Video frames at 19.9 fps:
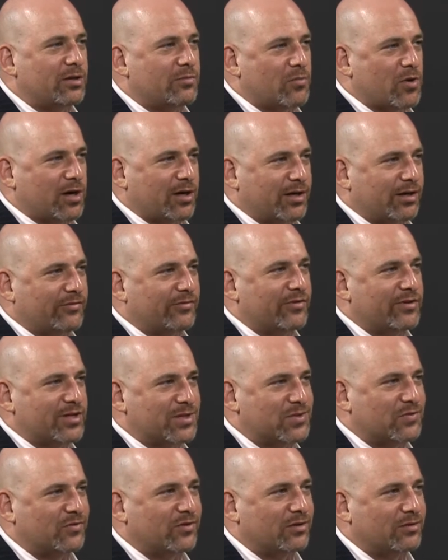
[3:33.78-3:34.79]
a market for
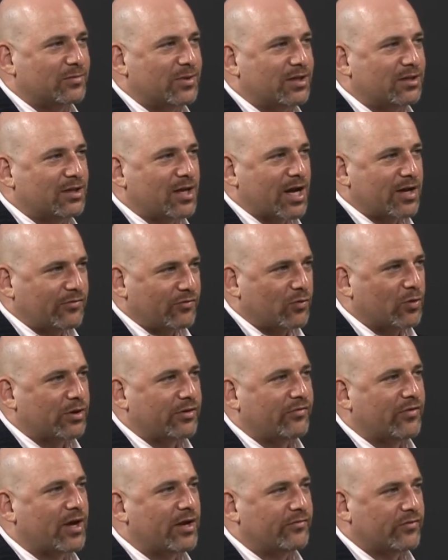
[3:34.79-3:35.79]
this film at
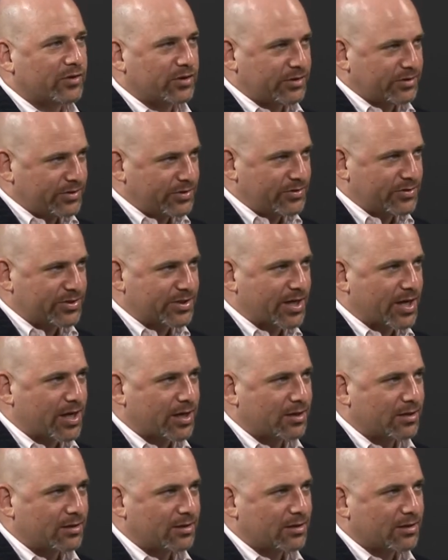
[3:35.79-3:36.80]
9:45 on a Tuesday?
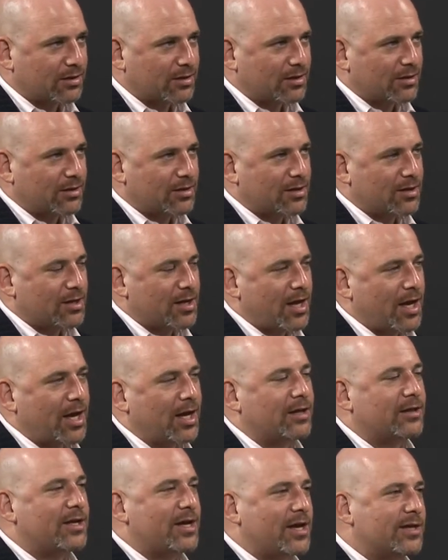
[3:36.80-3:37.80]

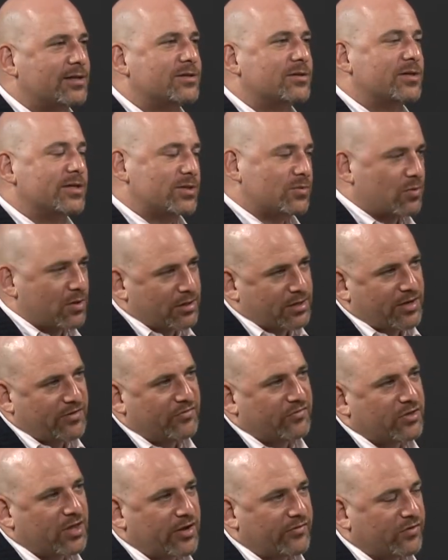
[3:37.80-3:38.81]
And the answer is, well,
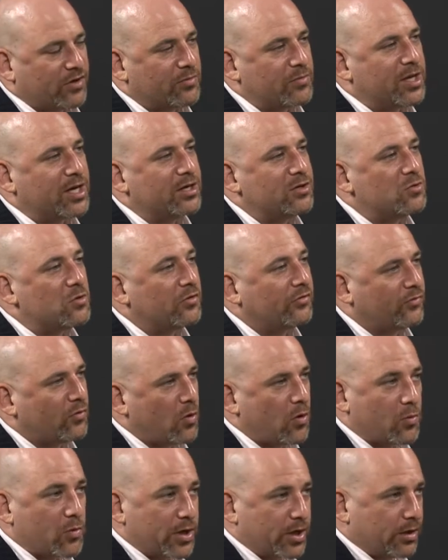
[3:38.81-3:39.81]
they've committed to a
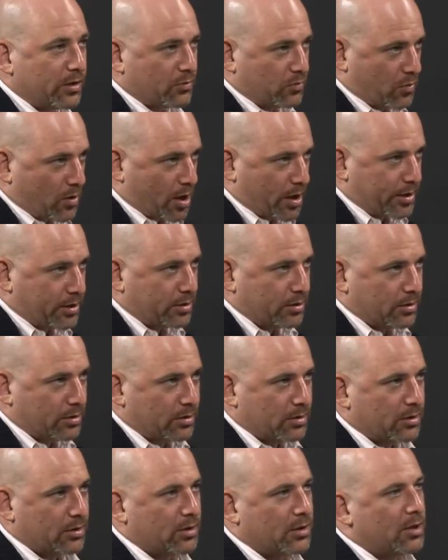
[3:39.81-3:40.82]
4-week run.
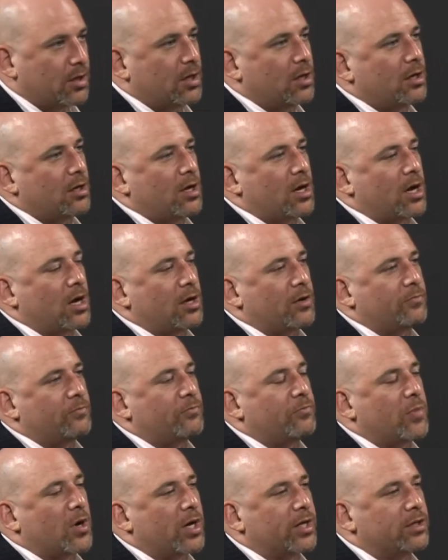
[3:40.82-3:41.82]

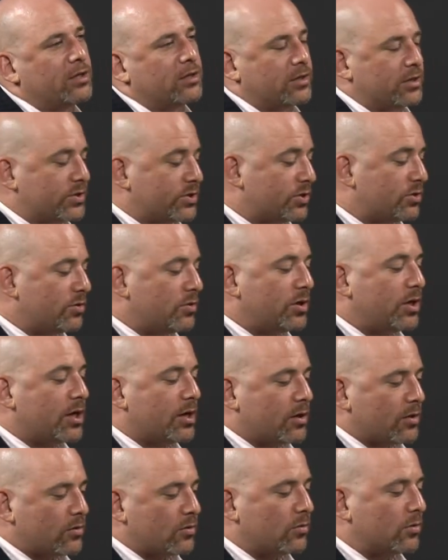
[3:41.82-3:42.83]
But the
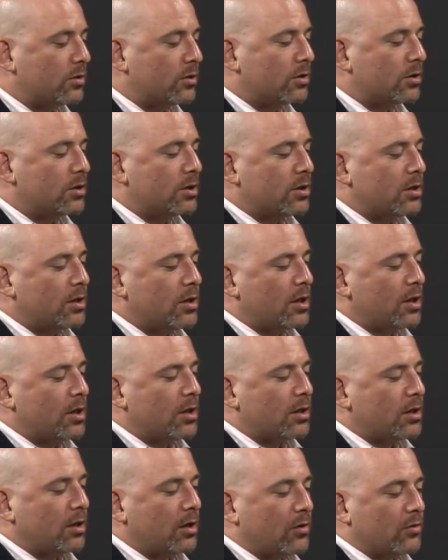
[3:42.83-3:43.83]
studio,
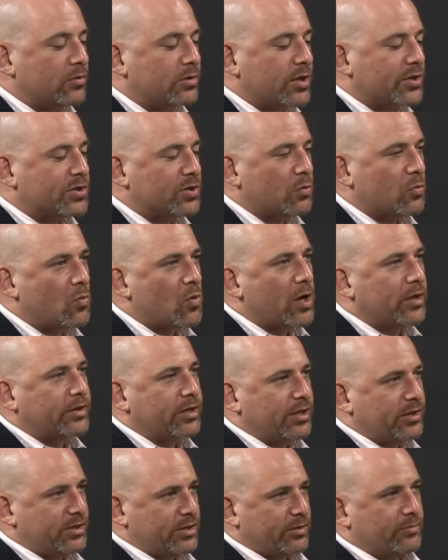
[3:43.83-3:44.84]
doesn't want
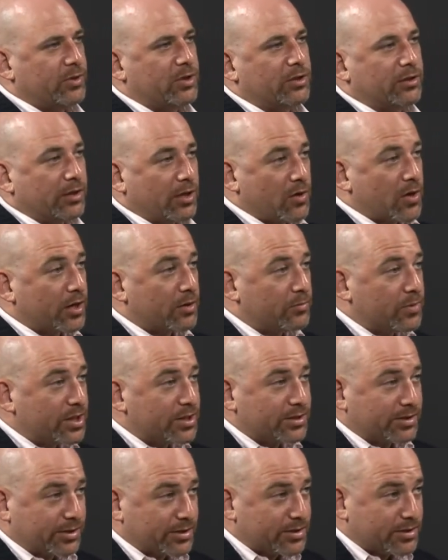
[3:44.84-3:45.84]
the exhibitor to go out of
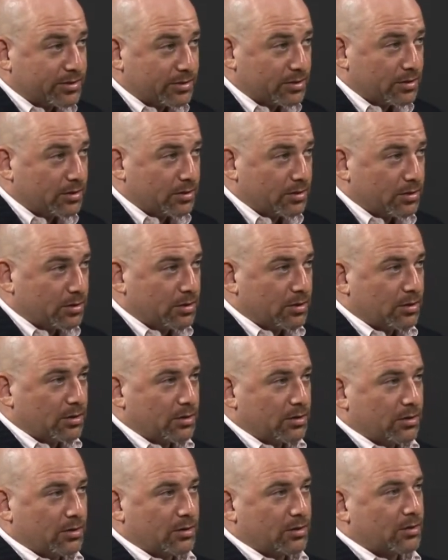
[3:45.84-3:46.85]
business,
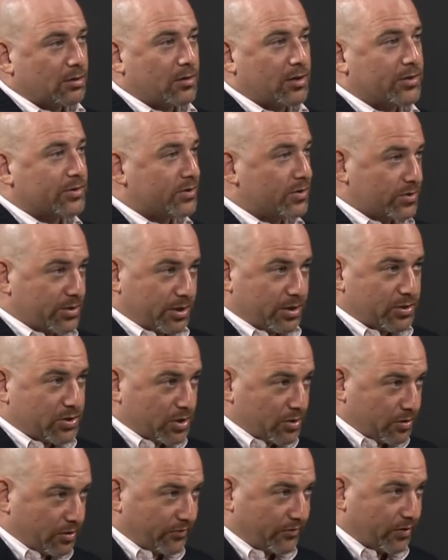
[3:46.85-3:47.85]
or else who's going to
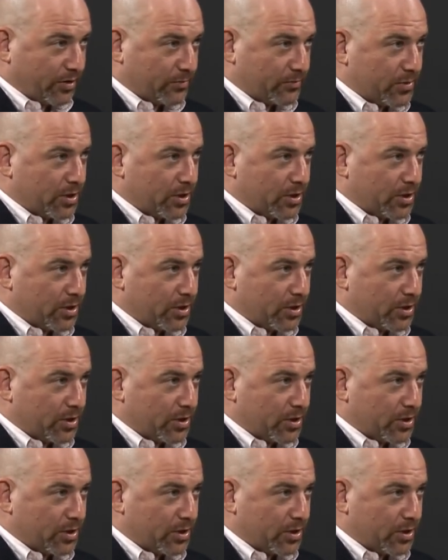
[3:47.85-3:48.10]
show their film?